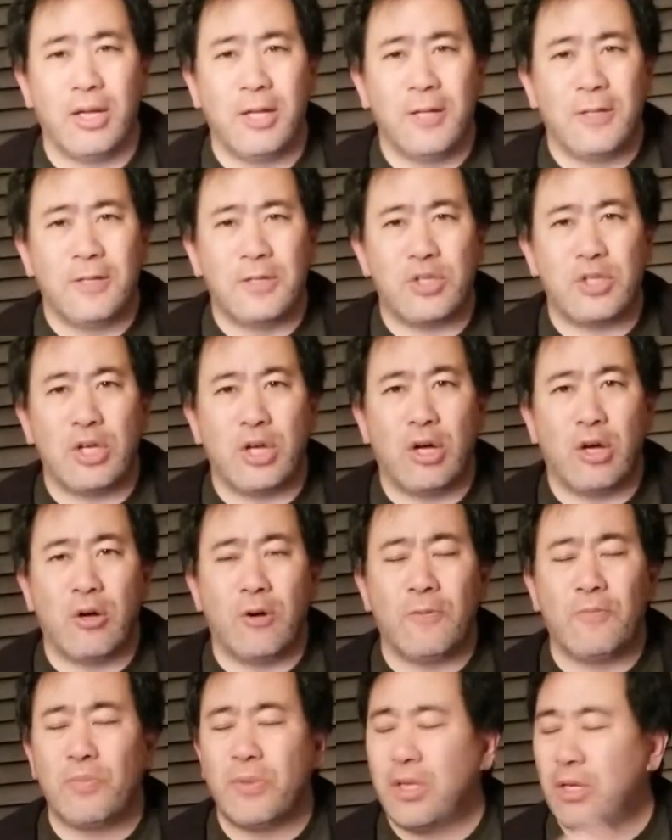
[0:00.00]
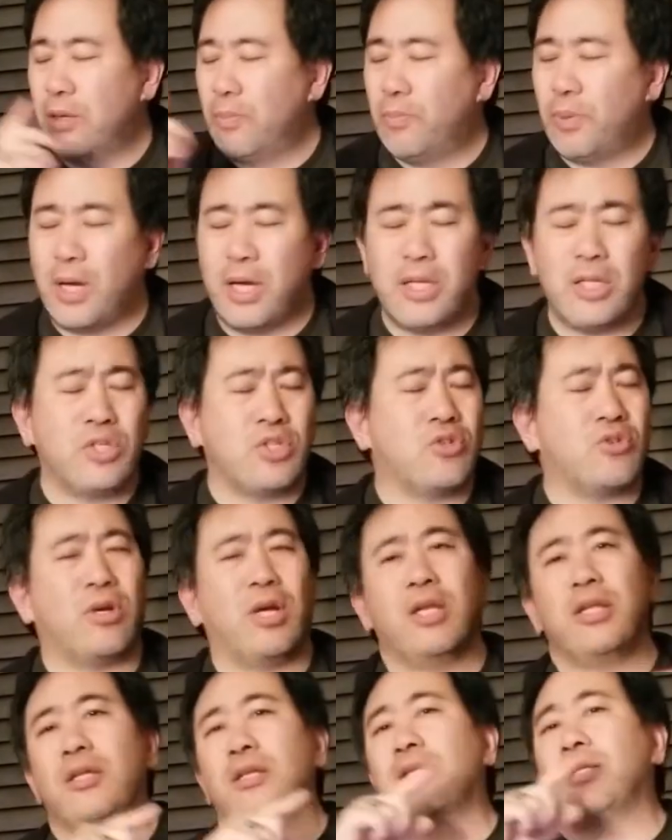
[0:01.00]
So your body's
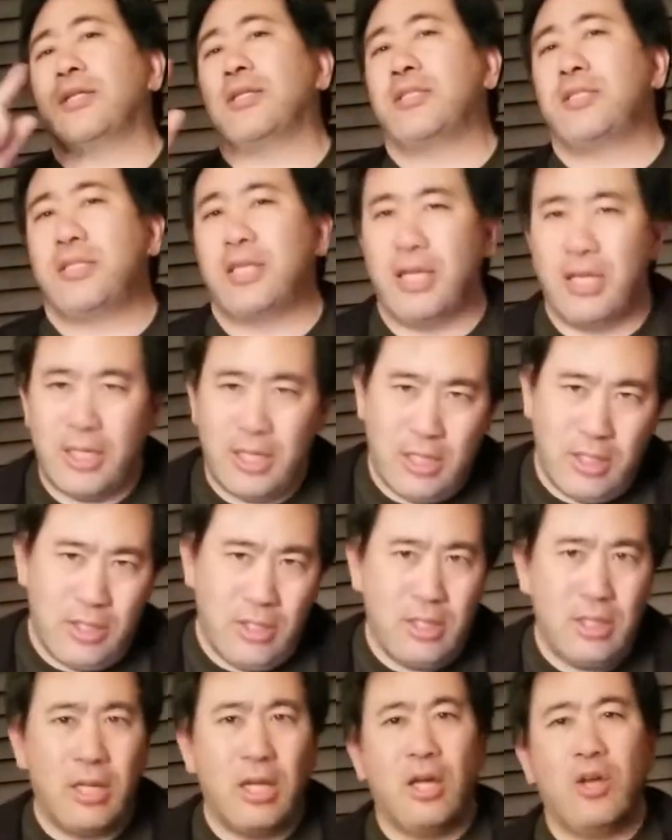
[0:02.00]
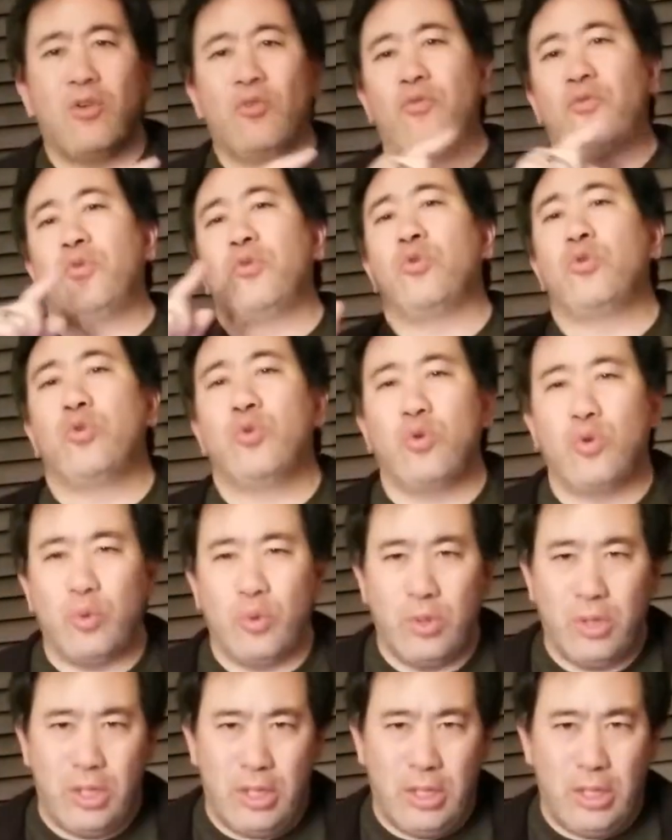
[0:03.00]
trying to take in
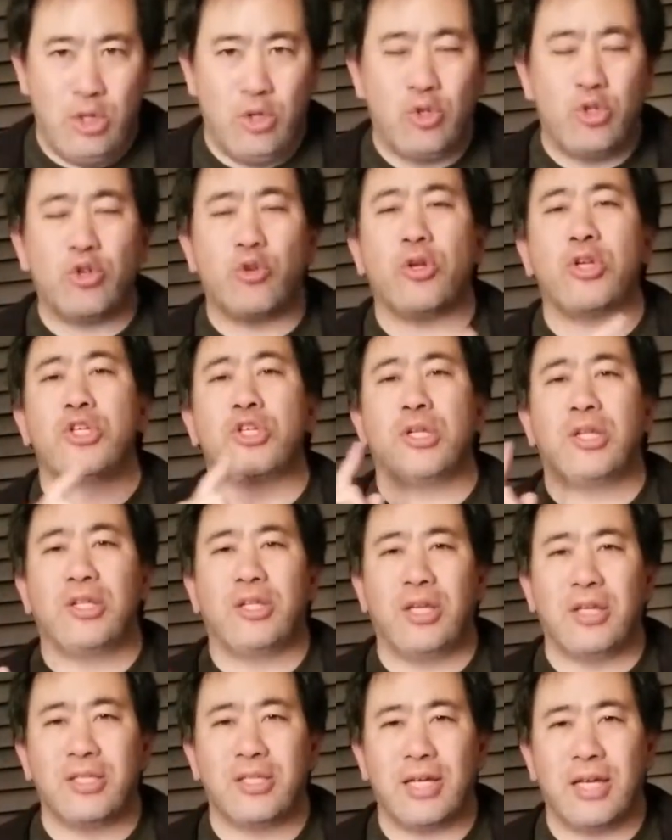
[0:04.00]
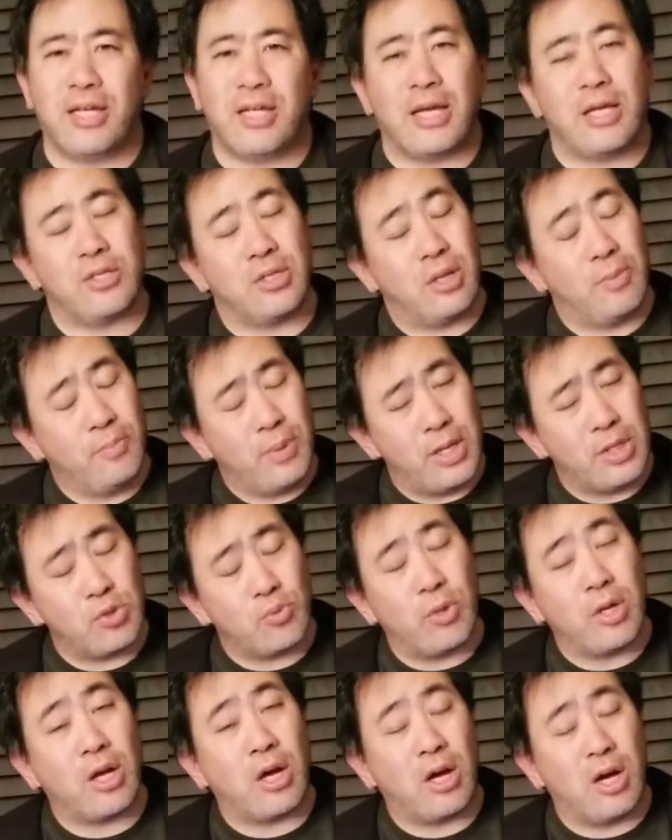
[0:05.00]
food and nutrition and things like that. So the best
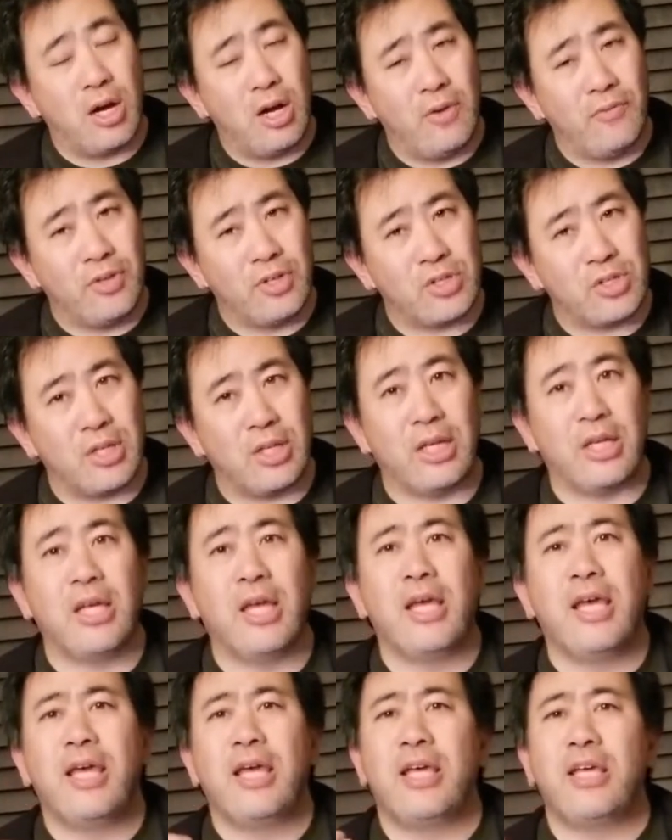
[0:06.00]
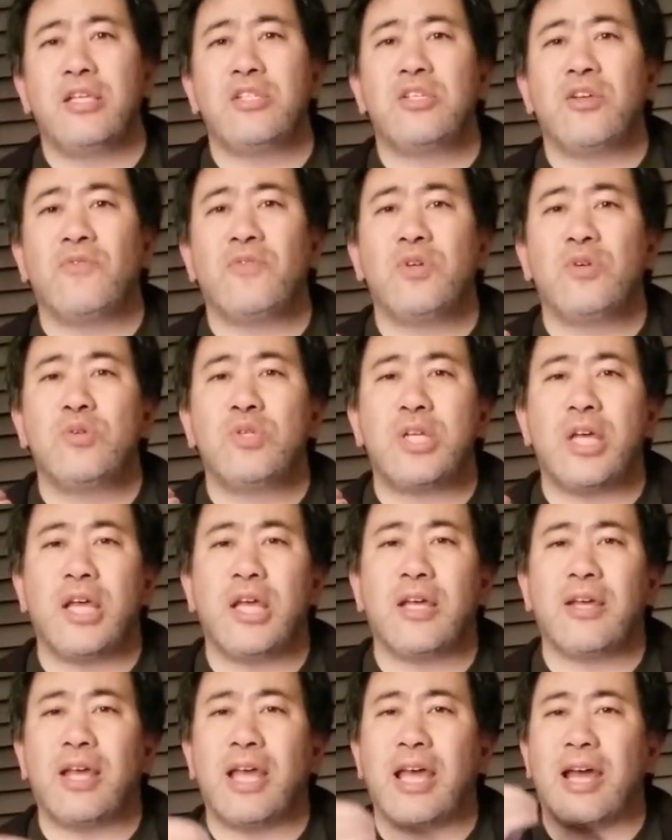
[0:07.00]
way, obviously, is if you
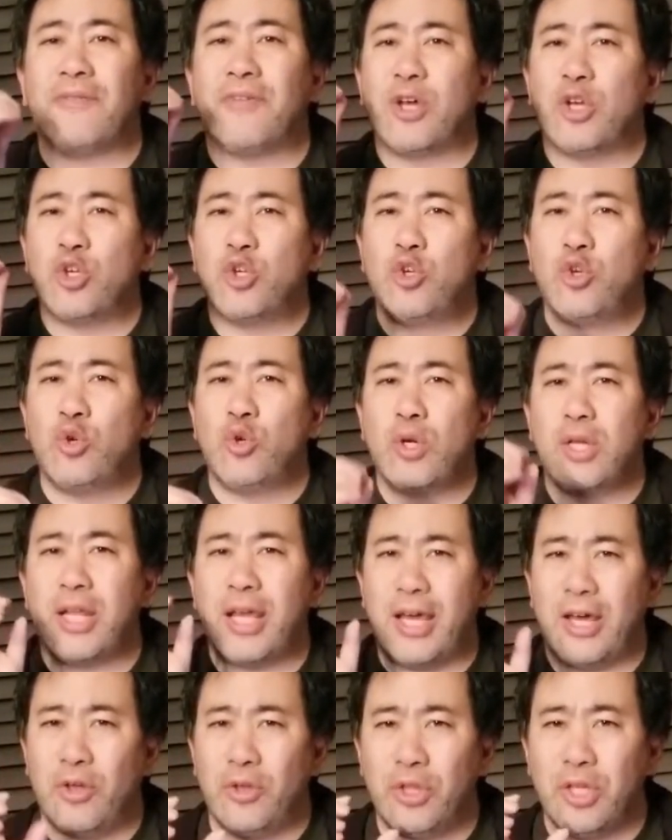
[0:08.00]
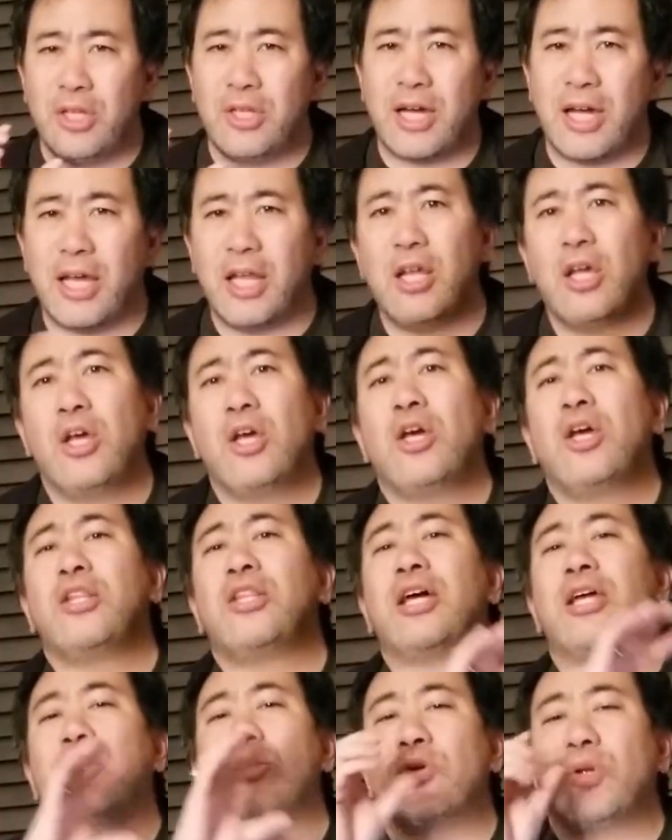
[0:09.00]
have a good healthy diet
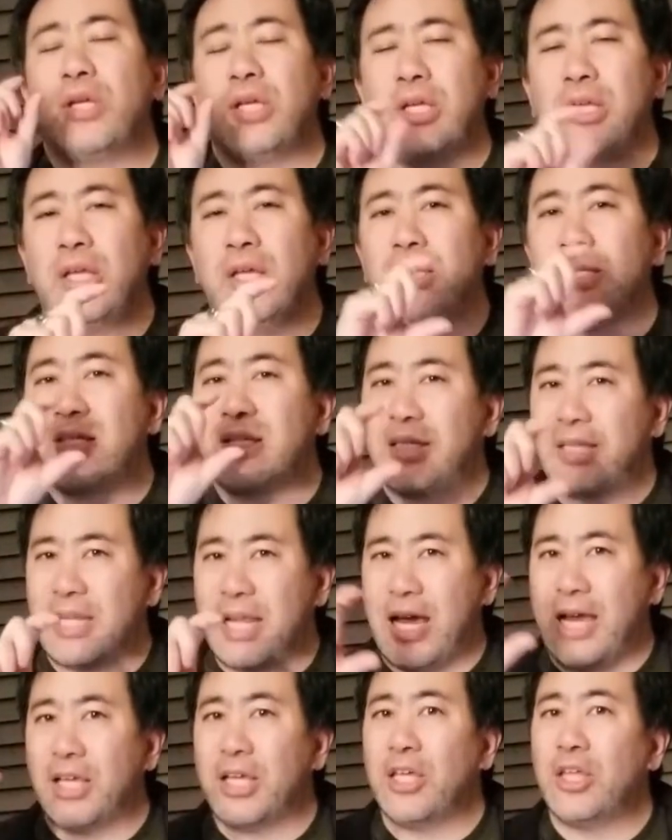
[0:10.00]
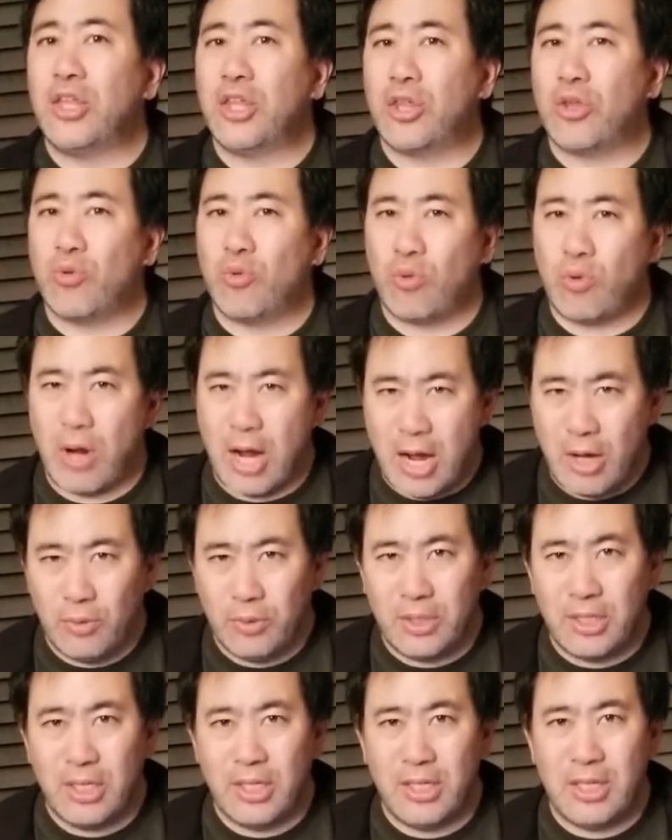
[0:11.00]
that you're eating, snacking throughout
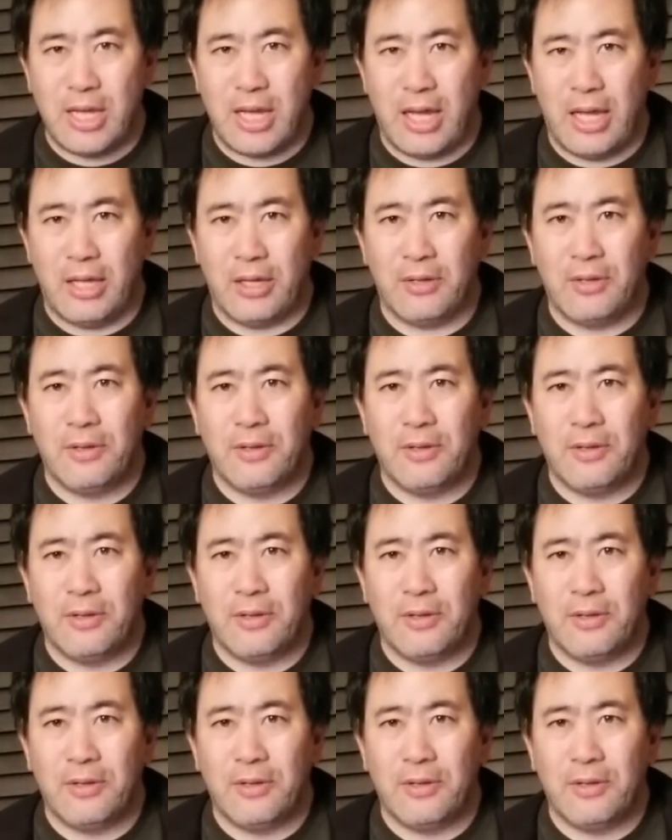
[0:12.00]
the day.